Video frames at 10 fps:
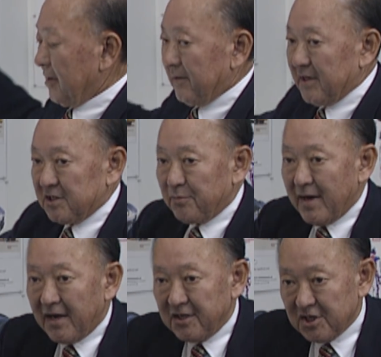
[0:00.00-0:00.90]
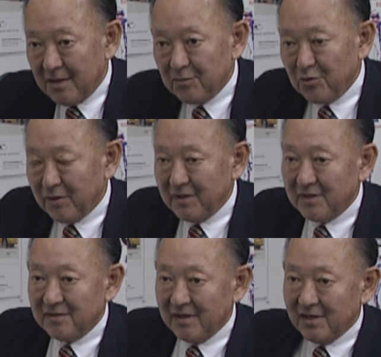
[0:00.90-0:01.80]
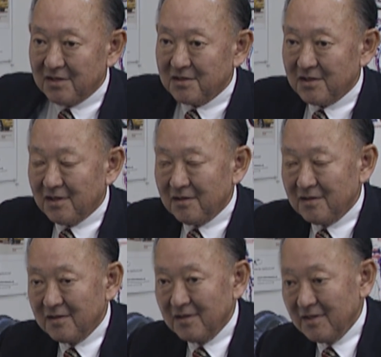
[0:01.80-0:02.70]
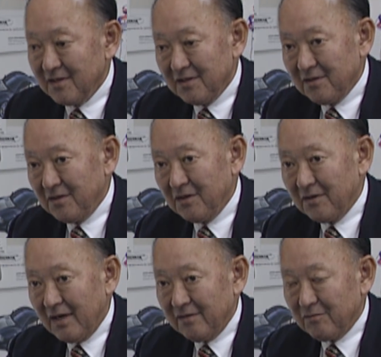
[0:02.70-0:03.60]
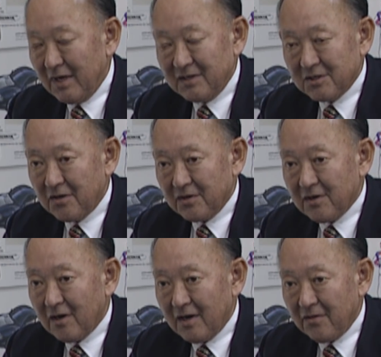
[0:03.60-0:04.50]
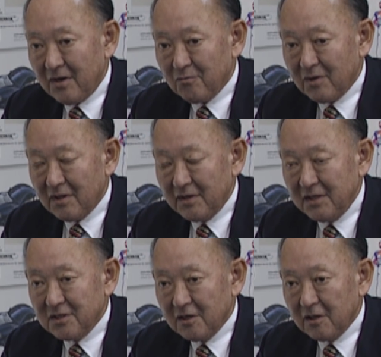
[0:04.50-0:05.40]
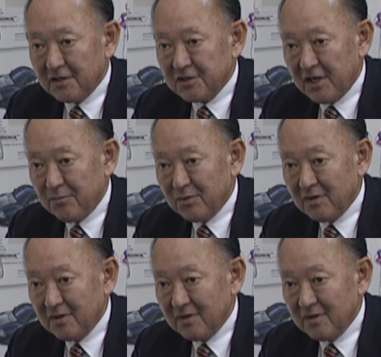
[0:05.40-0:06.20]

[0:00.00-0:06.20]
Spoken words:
That's a package I'm doing, and it's when I saw the car, I thought, well, it needs a little excitement.